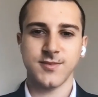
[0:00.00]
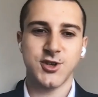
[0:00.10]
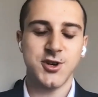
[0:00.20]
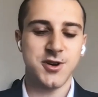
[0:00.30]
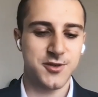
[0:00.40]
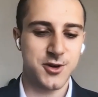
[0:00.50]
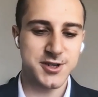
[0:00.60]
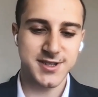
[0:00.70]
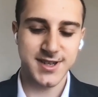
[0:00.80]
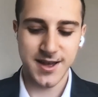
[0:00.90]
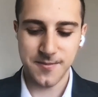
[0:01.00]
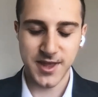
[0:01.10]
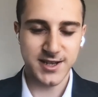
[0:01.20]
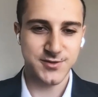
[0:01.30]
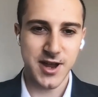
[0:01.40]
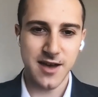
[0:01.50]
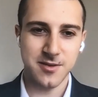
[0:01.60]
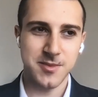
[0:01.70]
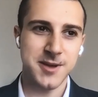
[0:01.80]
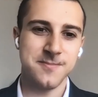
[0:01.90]
Sure, of course. Thanks for
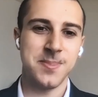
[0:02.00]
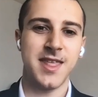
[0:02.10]
having me.